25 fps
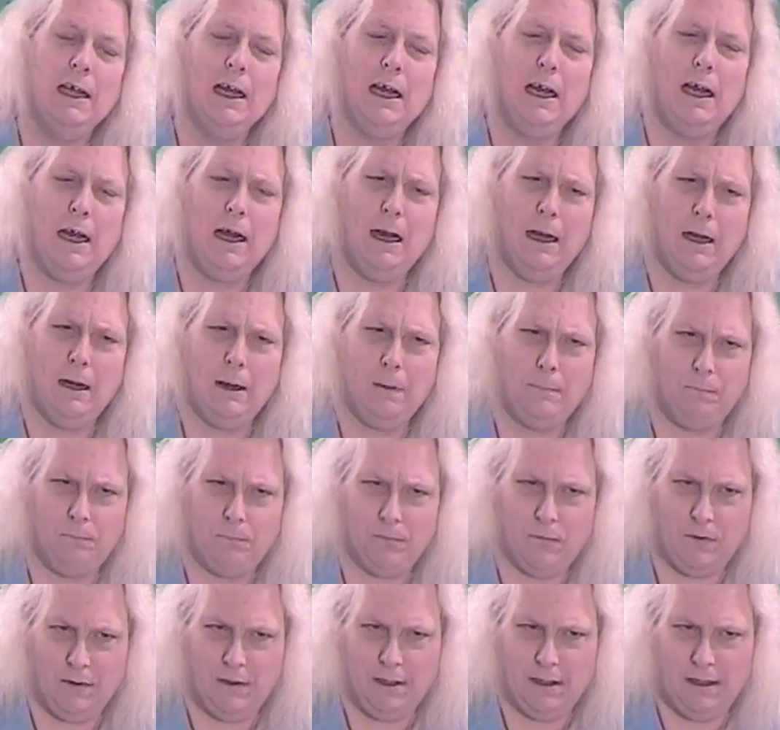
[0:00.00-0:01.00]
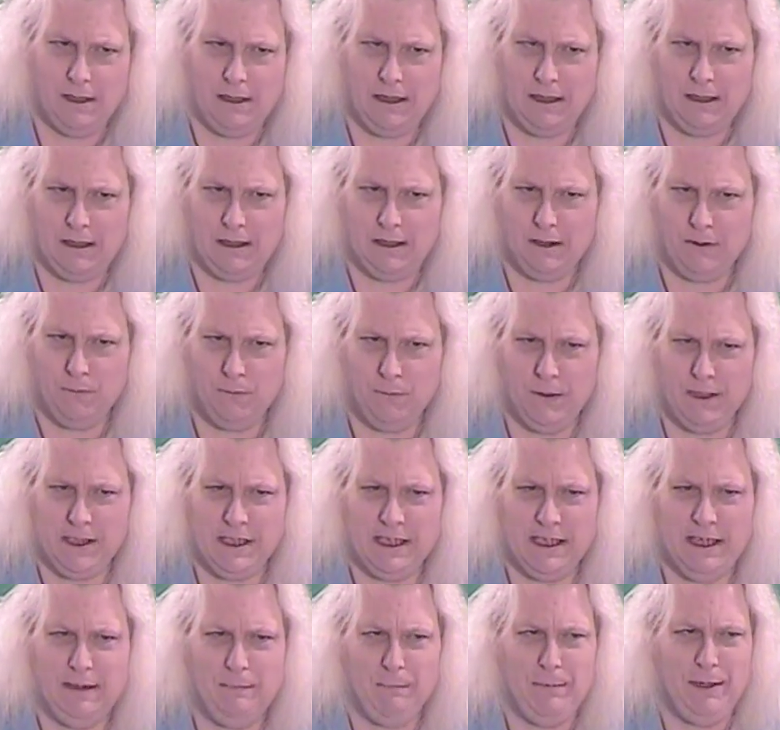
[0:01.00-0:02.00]
The
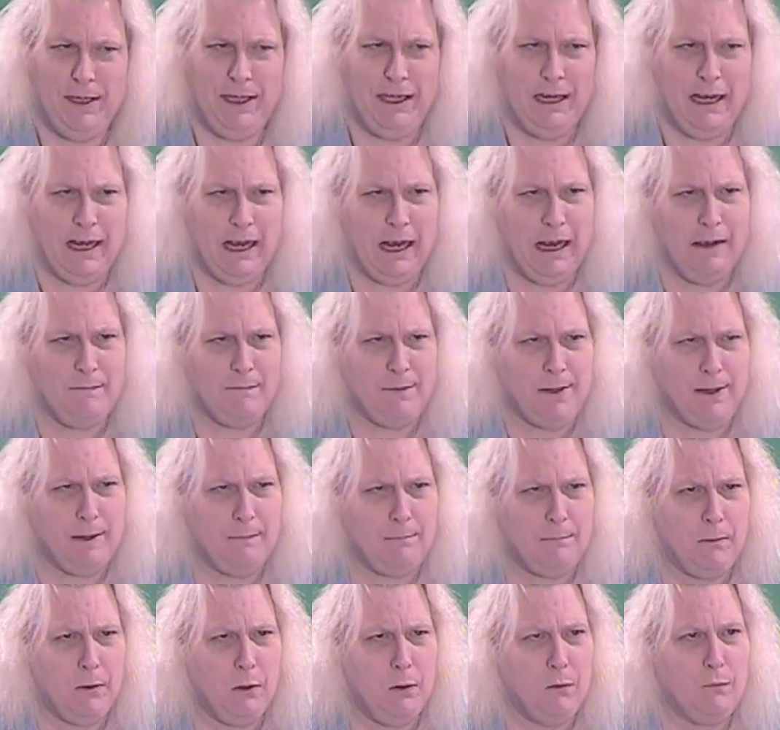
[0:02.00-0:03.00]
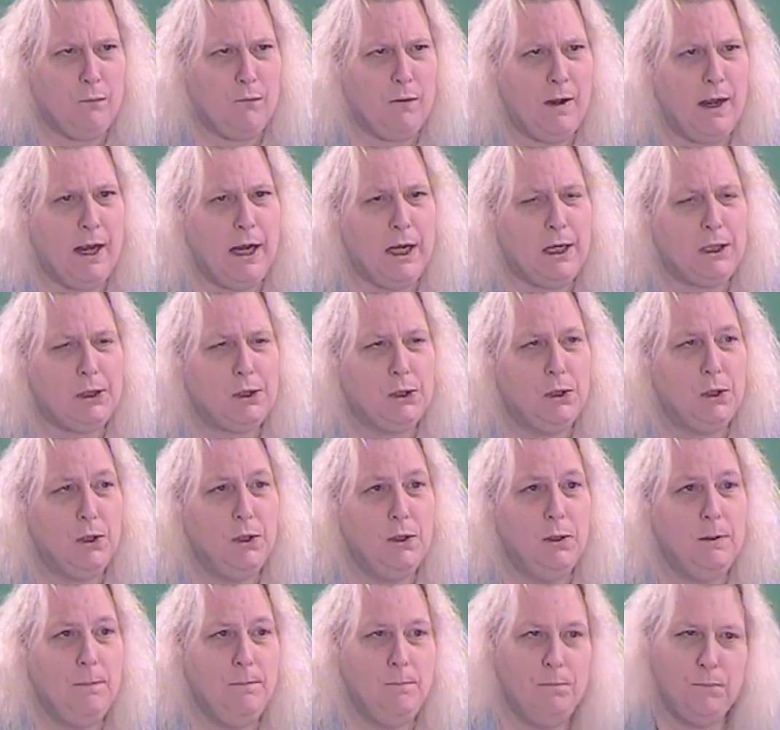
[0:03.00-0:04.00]
risk of me having a bone
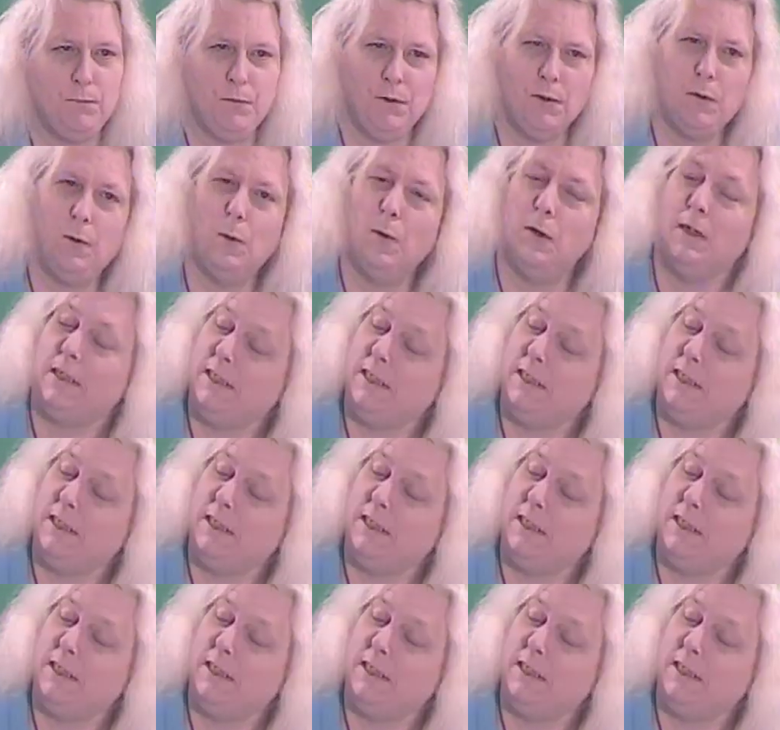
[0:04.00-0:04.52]
fracture or